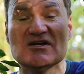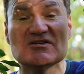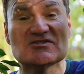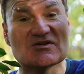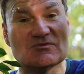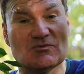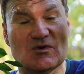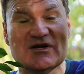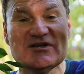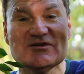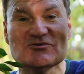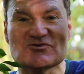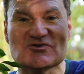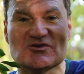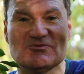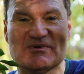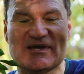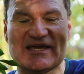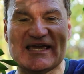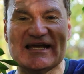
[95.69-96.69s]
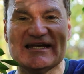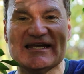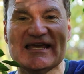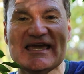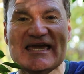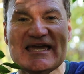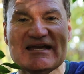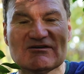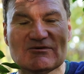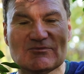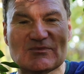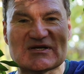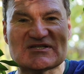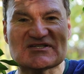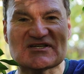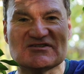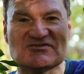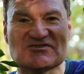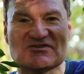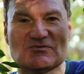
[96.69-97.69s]
So why not join me again here on
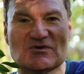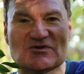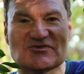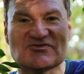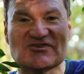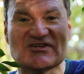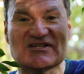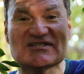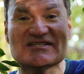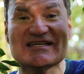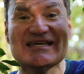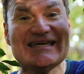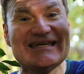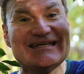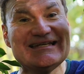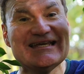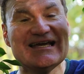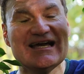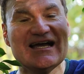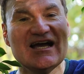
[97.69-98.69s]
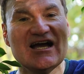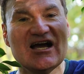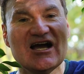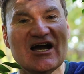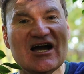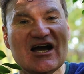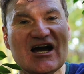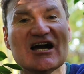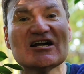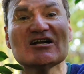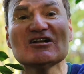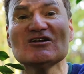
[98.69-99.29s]
West Country Wanderings in a